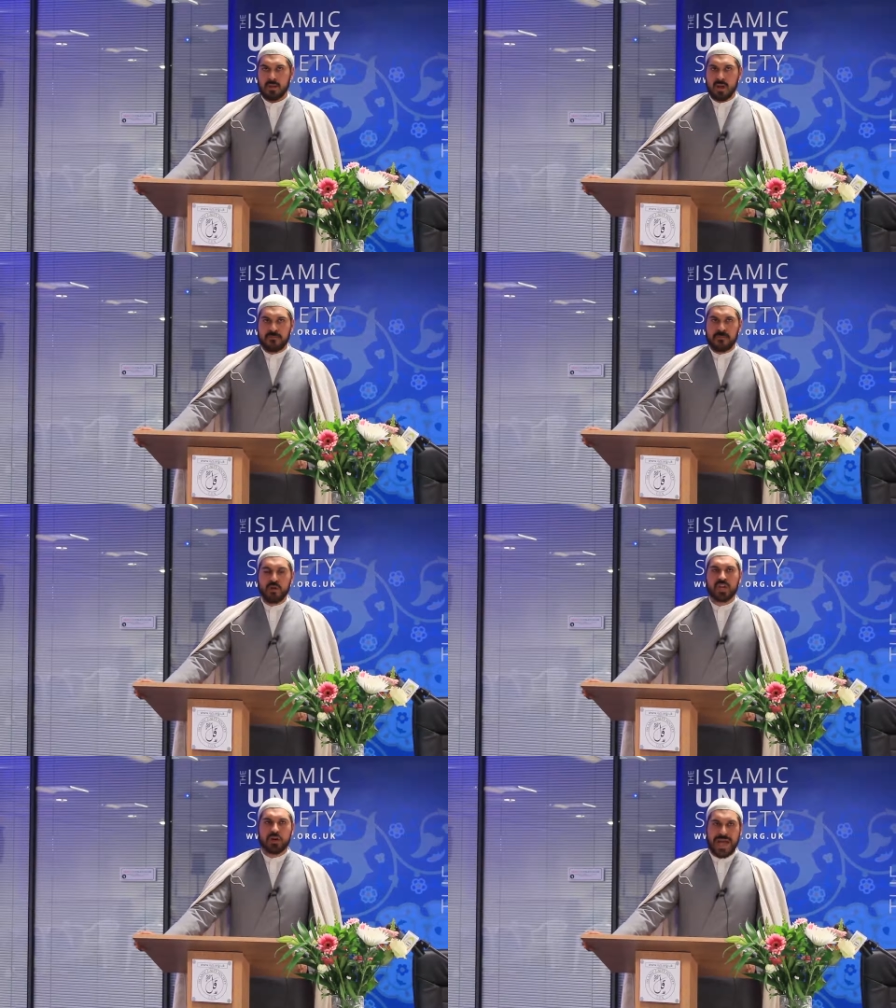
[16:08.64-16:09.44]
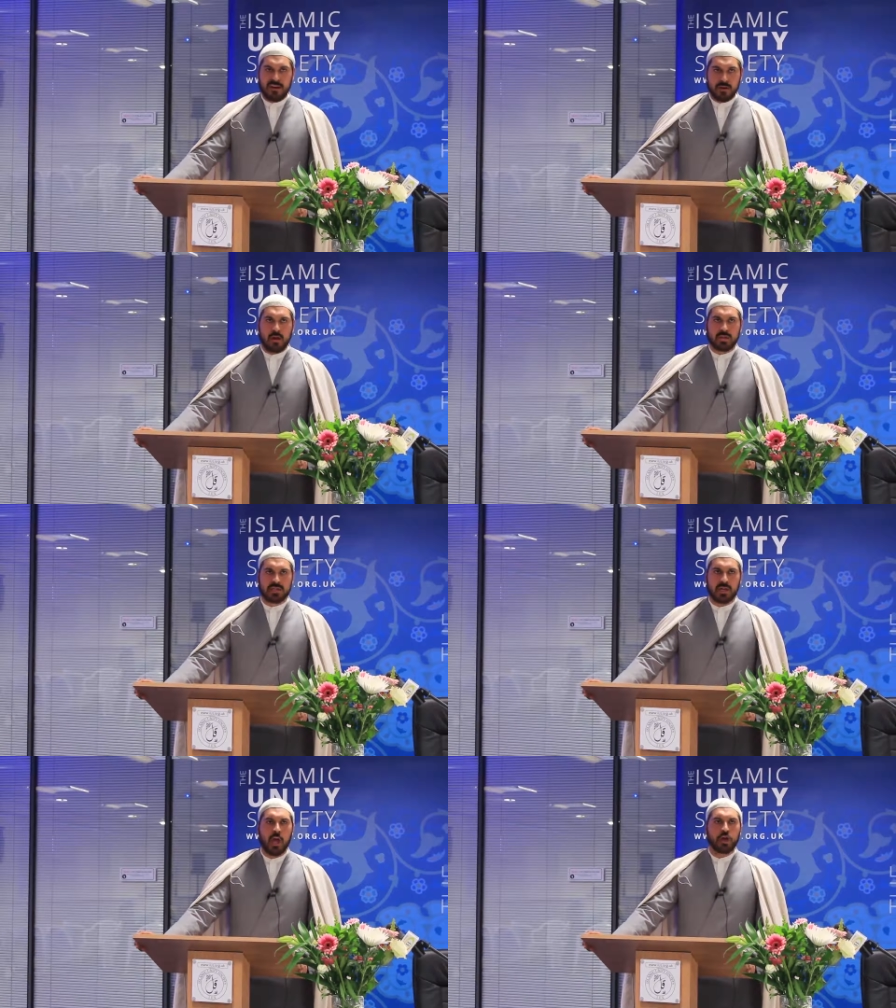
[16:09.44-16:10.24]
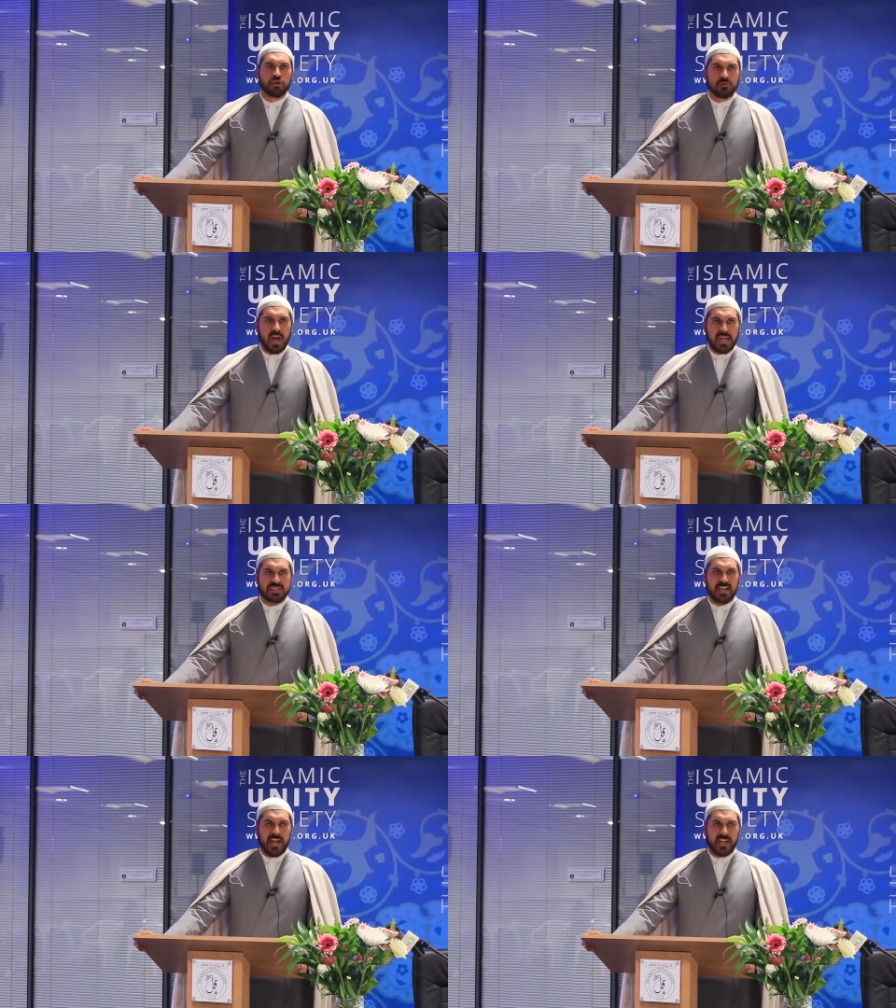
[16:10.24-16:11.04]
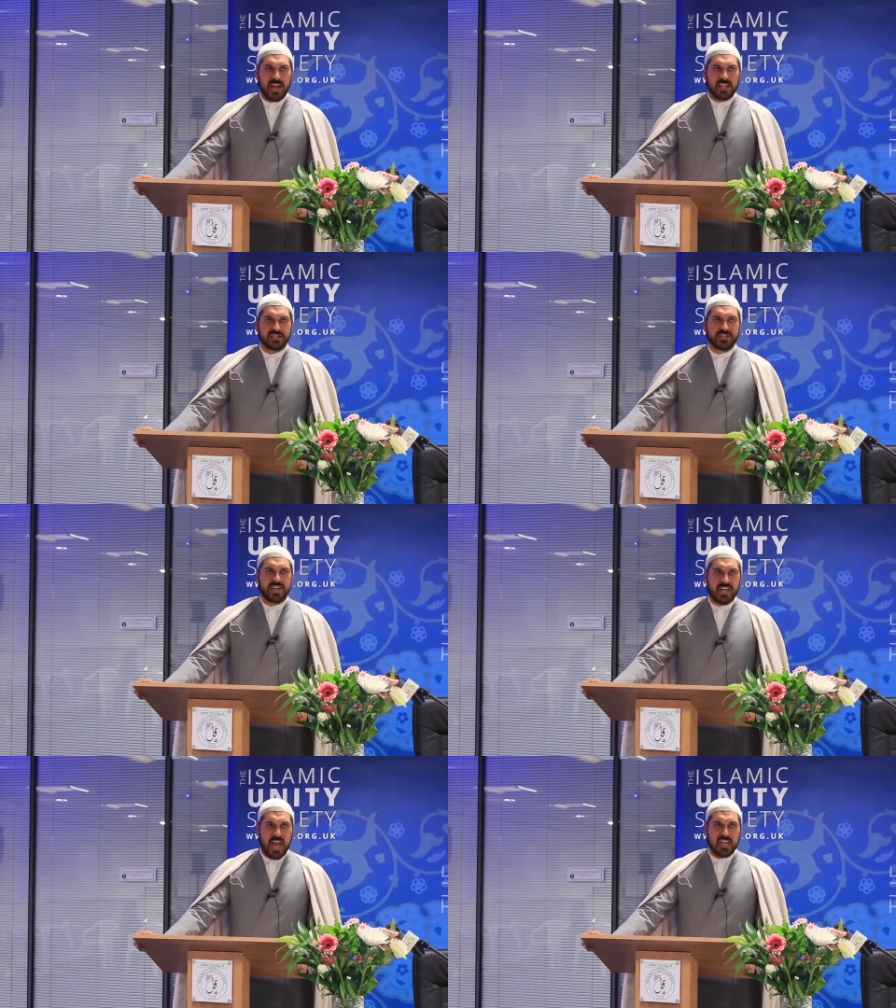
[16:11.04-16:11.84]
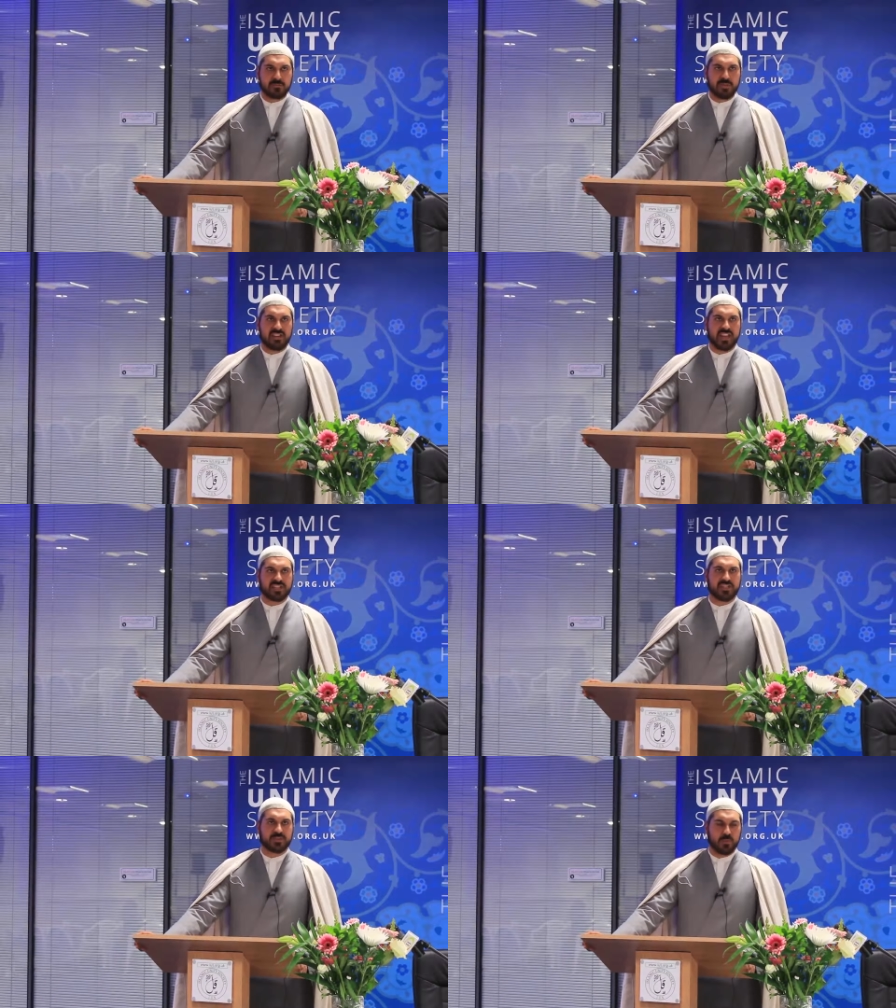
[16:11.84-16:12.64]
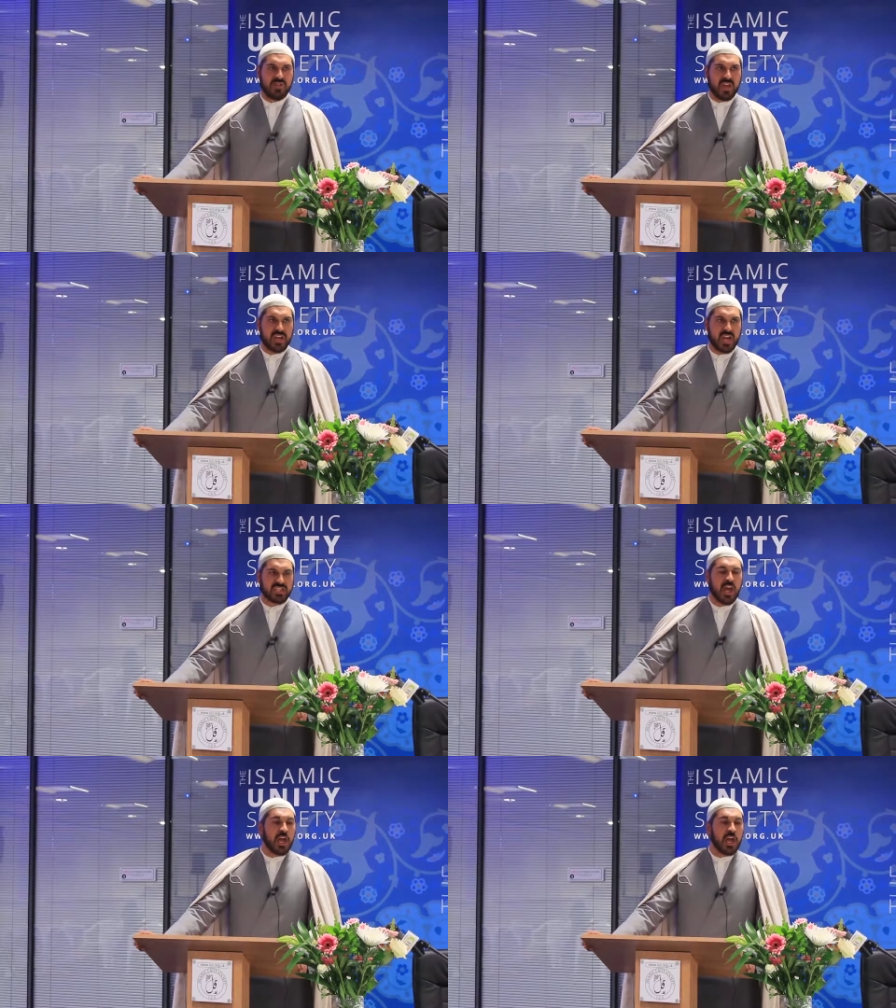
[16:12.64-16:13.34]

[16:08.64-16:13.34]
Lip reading: If we cannot unite against the enemy that is within us,